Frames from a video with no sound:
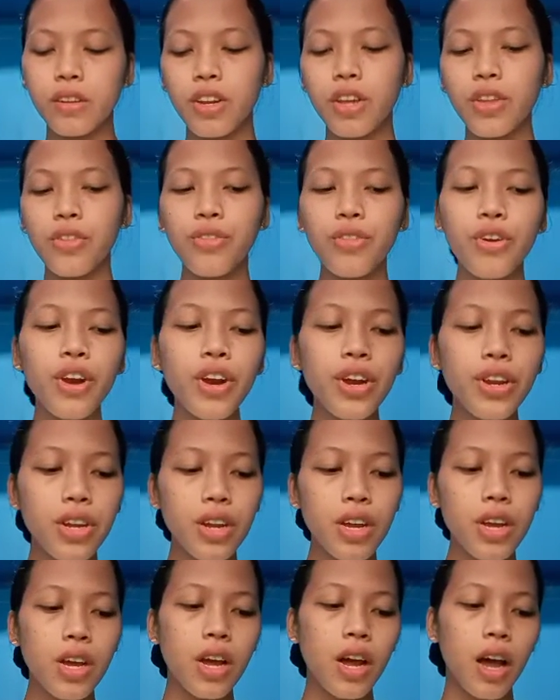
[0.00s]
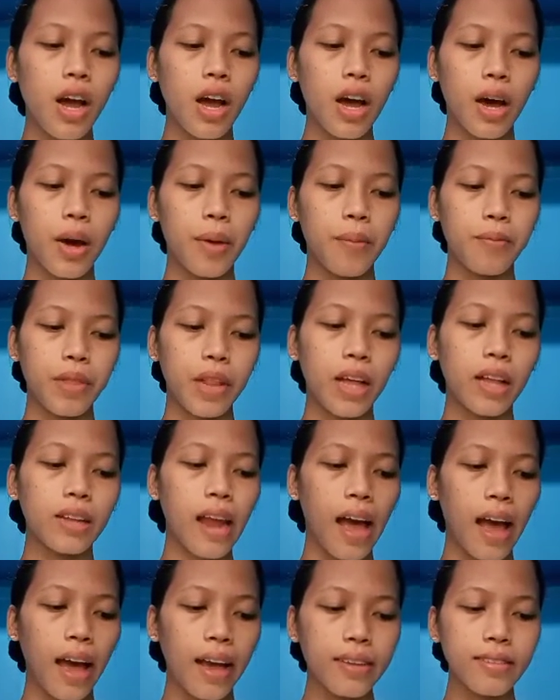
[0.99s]
The third
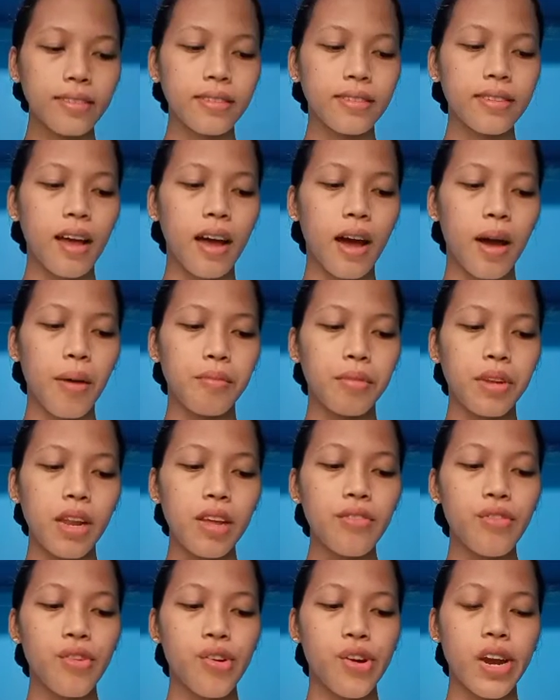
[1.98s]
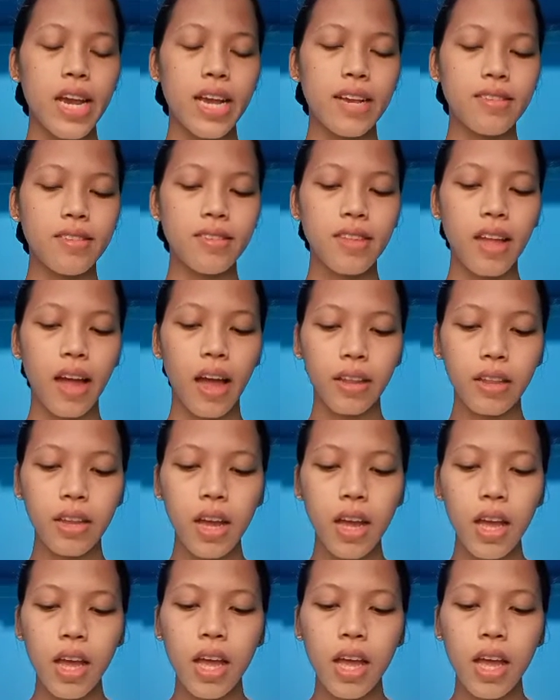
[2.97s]
class lever is that